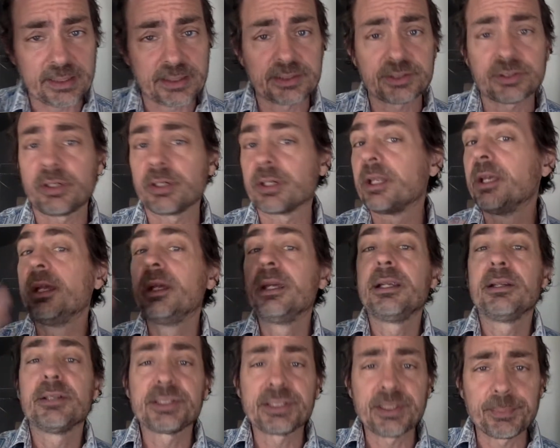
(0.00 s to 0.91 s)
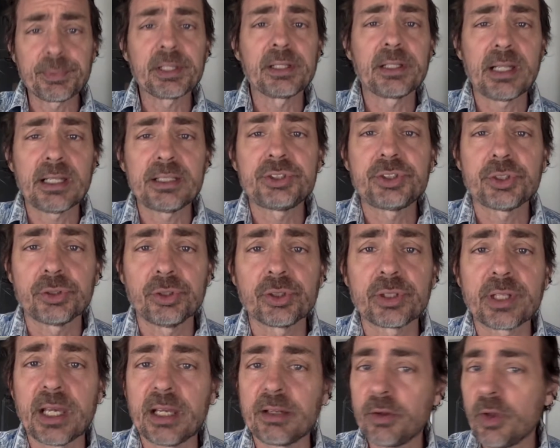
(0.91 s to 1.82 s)
this on, here's something they should look
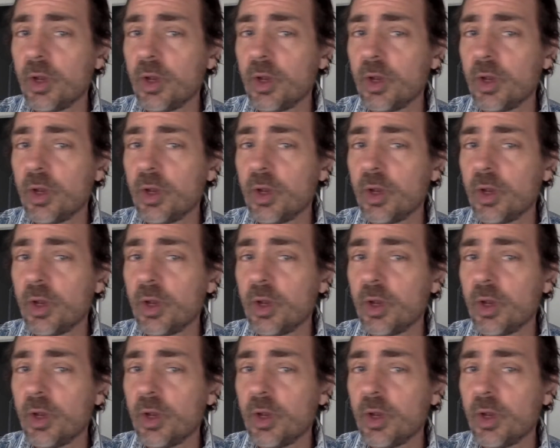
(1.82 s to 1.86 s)
at.